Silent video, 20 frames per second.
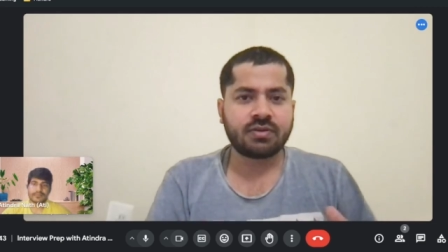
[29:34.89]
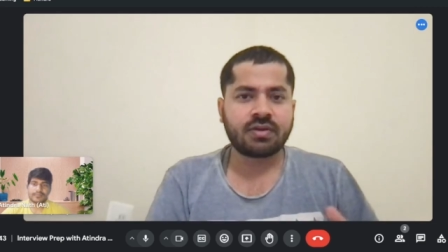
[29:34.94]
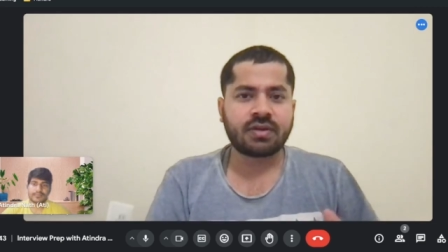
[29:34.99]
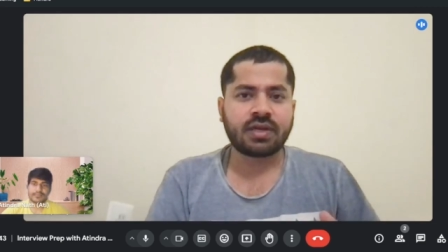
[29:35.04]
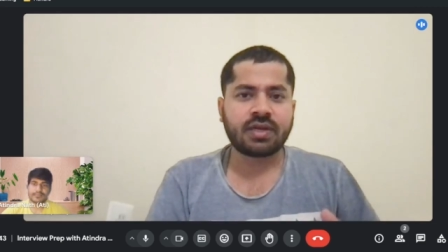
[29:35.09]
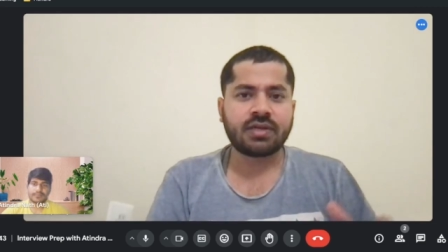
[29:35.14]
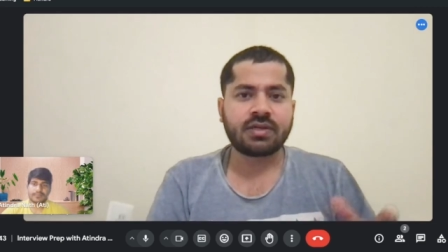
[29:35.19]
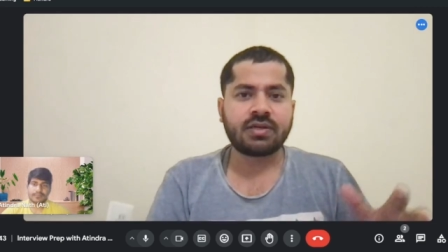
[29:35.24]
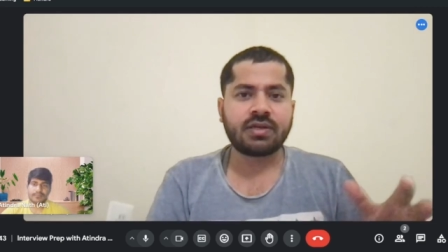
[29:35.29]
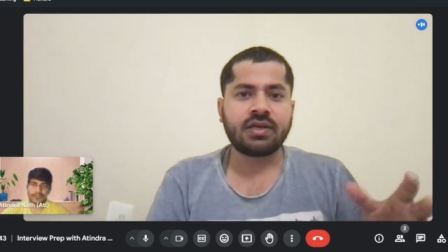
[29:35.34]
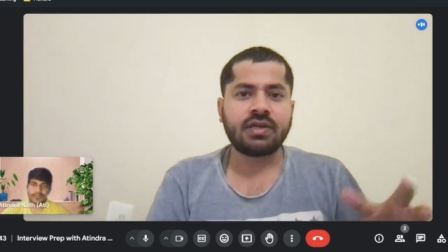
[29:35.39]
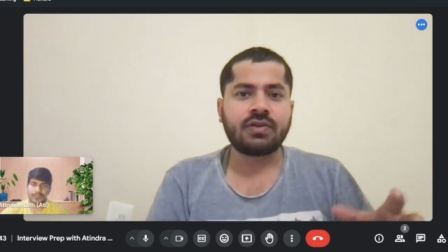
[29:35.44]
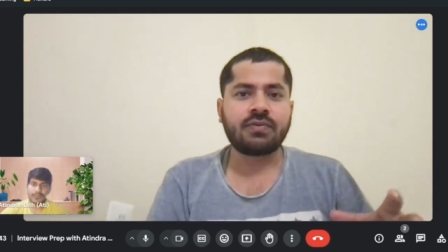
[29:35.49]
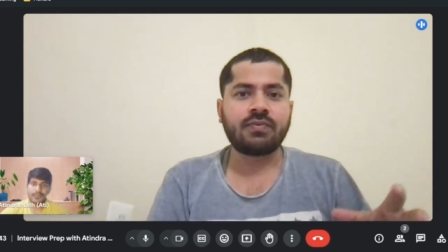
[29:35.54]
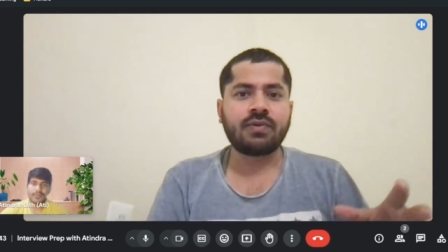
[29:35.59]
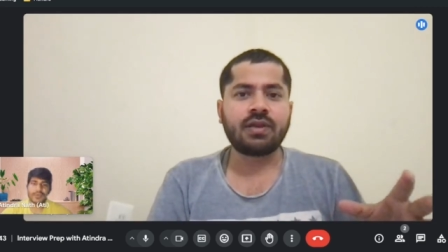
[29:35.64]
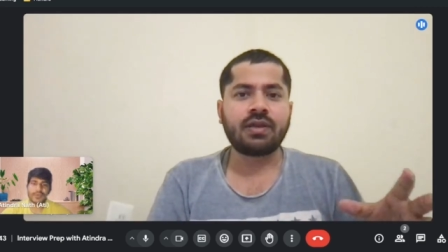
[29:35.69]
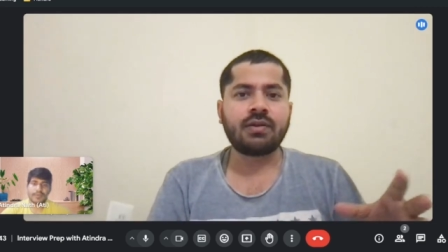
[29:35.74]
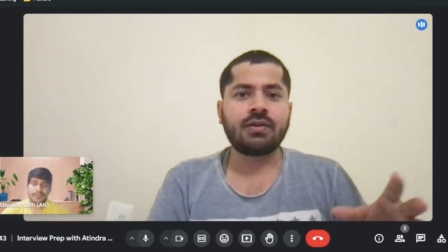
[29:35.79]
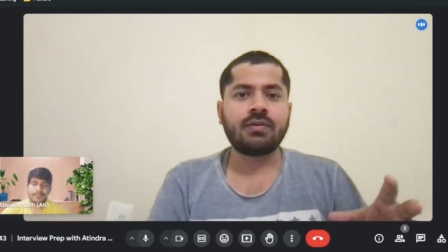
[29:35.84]
Right, it
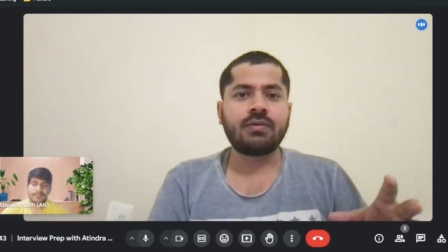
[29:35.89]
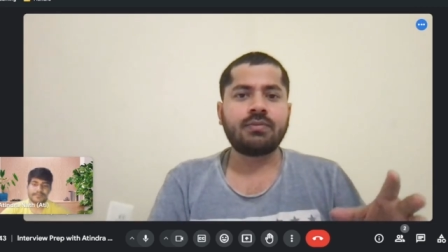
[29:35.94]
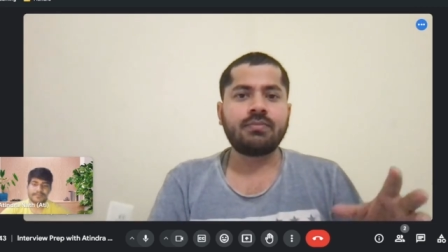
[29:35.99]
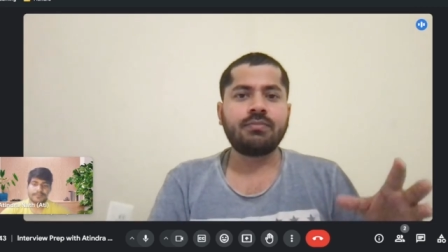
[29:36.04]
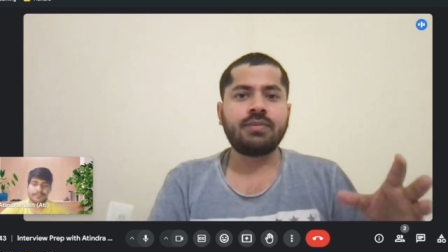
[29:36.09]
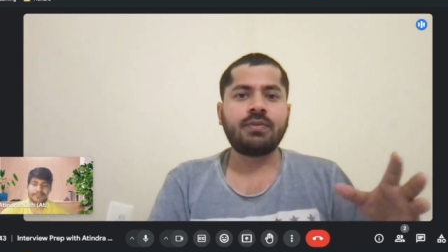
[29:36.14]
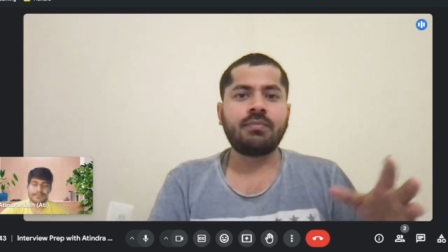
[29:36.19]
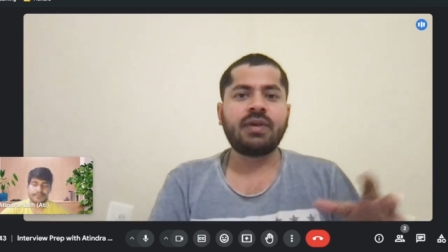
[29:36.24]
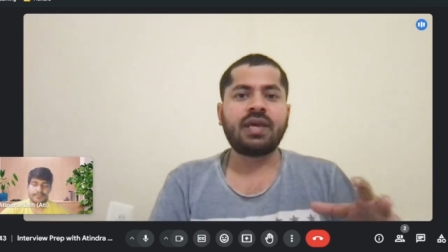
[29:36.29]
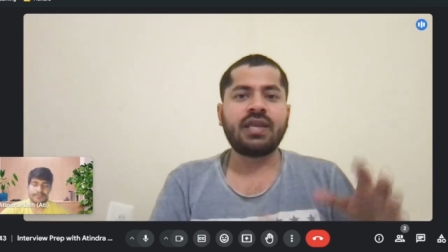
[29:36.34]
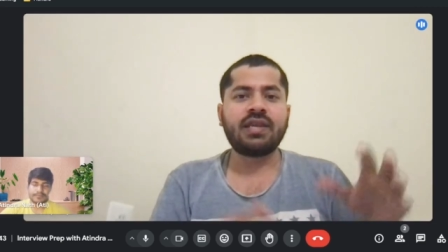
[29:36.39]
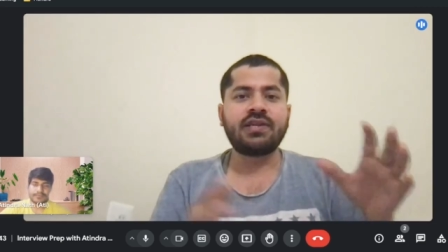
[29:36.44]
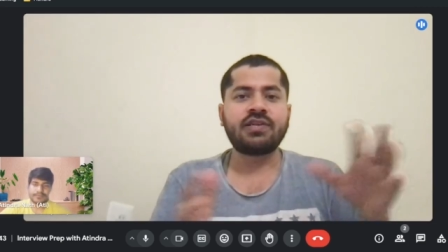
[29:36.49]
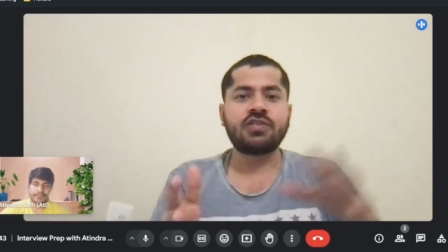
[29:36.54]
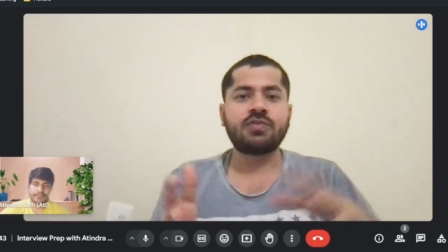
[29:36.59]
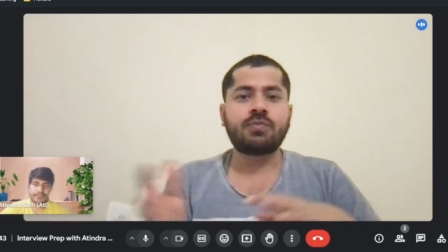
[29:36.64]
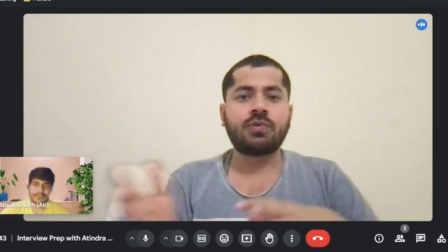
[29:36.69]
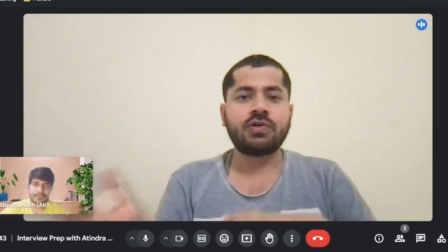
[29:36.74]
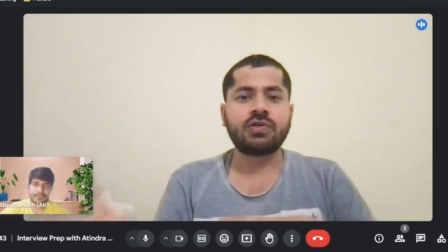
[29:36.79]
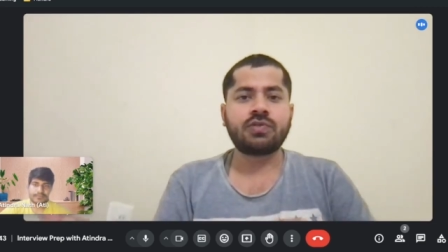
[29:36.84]
will be mainly
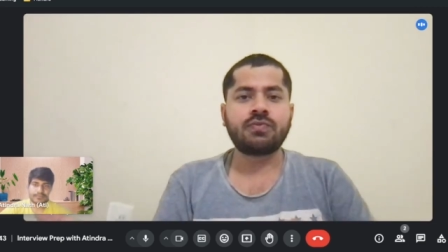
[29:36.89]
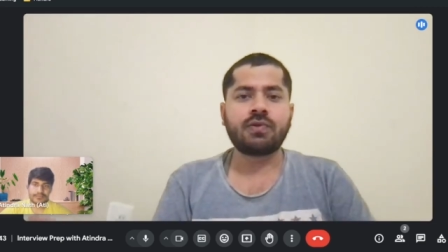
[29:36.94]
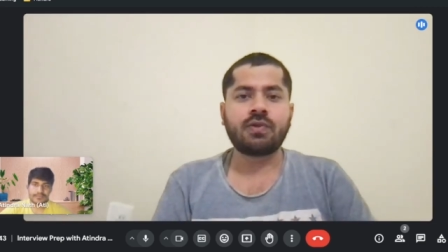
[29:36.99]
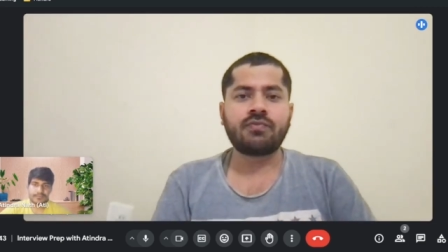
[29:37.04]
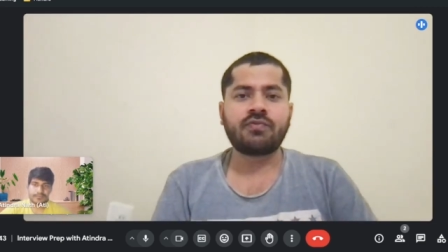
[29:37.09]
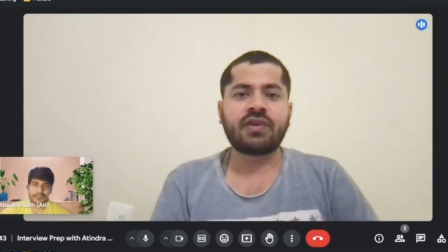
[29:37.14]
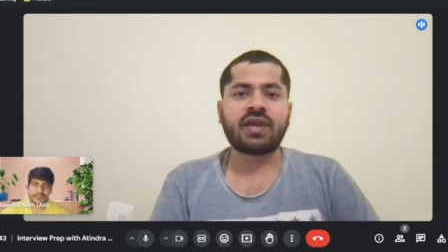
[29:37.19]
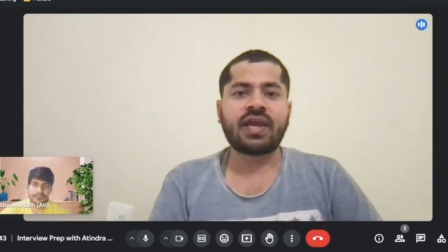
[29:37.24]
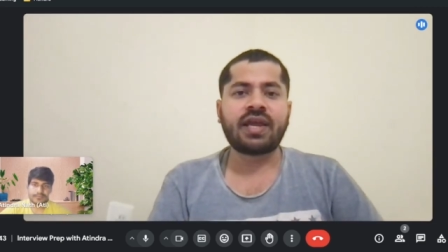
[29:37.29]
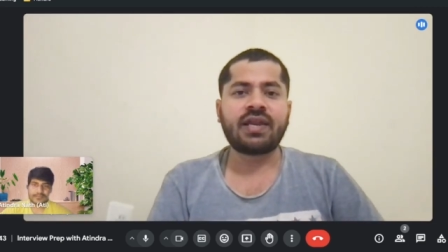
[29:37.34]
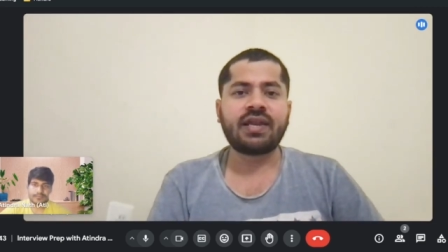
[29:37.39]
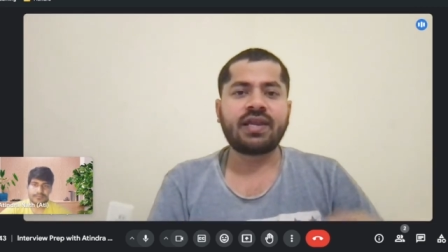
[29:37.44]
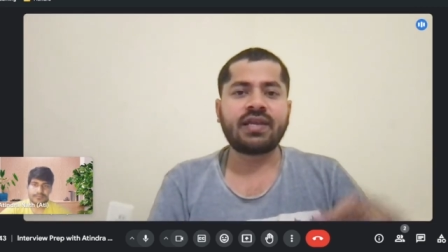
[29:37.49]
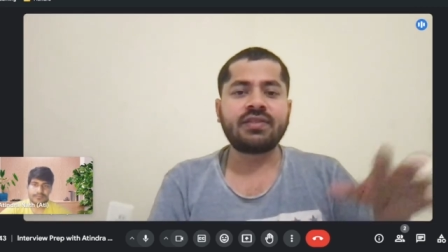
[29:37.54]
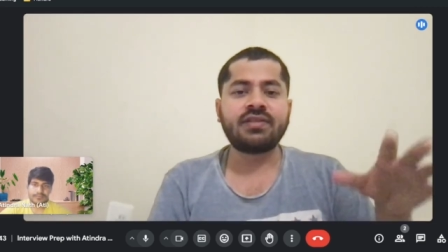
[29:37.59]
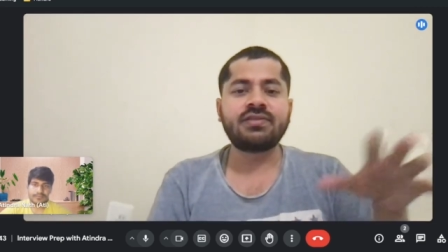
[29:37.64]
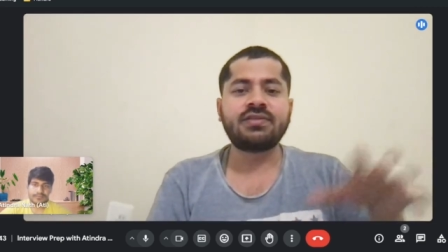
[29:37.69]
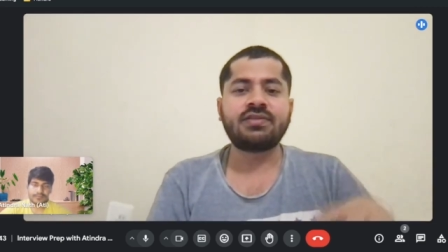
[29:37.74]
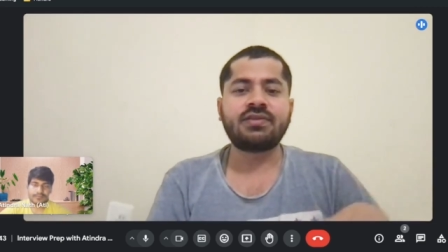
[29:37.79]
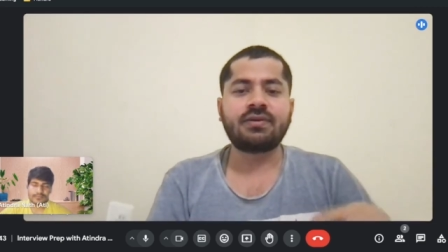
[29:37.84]
responsible for handling
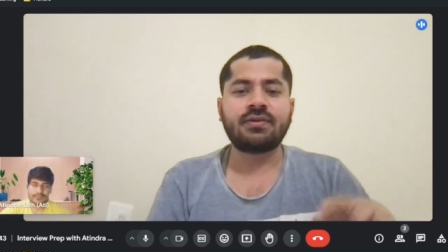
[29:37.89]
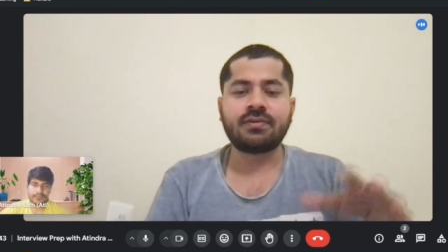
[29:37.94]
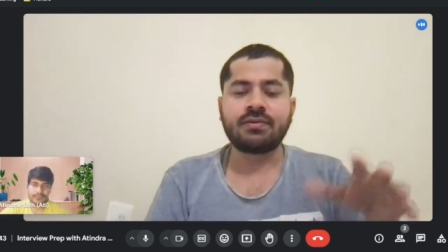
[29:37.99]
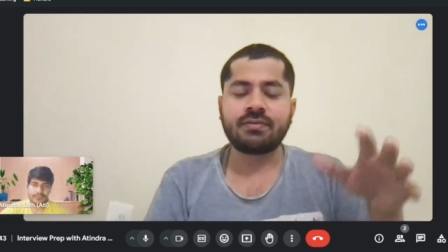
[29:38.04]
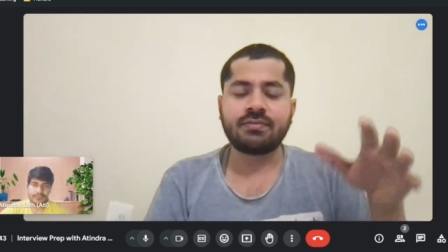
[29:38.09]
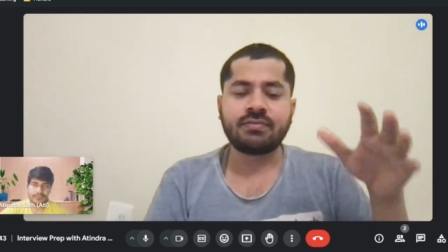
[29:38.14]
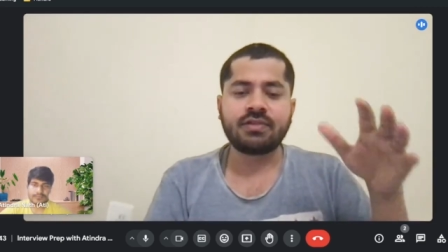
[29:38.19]
the